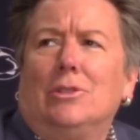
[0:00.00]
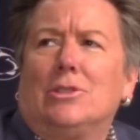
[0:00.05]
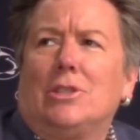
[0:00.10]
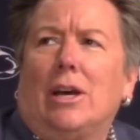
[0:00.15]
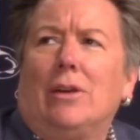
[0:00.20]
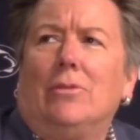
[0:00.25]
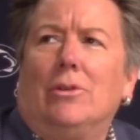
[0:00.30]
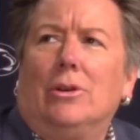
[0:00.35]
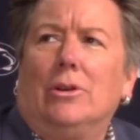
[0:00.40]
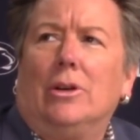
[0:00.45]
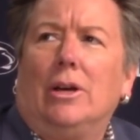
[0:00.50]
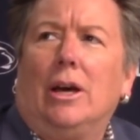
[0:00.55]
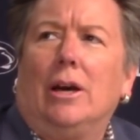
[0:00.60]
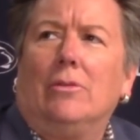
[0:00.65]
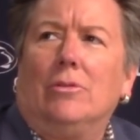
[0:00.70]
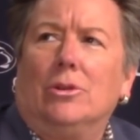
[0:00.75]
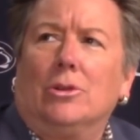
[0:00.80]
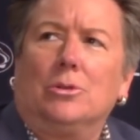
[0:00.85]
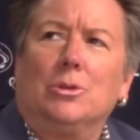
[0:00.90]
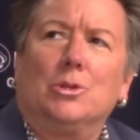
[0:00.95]
us have
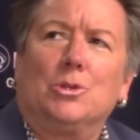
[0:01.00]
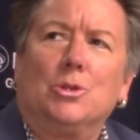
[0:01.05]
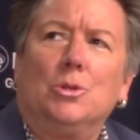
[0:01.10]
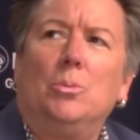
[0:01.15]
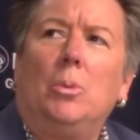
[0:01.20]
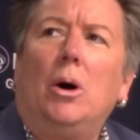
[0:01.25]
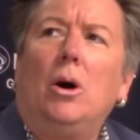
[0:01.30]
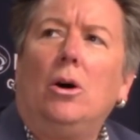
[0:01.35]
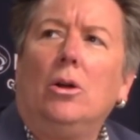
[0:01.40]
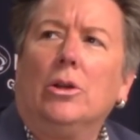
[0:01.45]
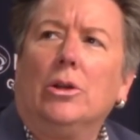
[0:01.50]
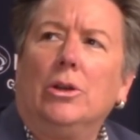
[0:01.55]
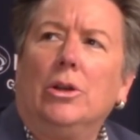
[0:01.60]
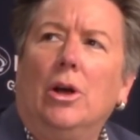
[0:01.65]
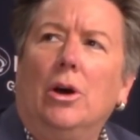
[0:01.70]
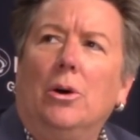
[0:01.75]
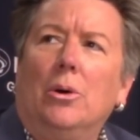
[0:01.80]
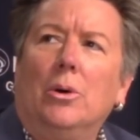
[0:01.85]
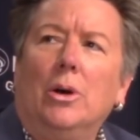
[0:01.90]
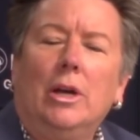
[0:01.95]
a crystal ball and
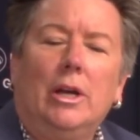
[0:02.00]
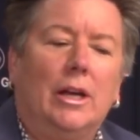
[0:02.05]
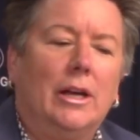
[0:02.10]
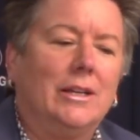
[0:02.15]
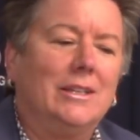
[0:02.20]
know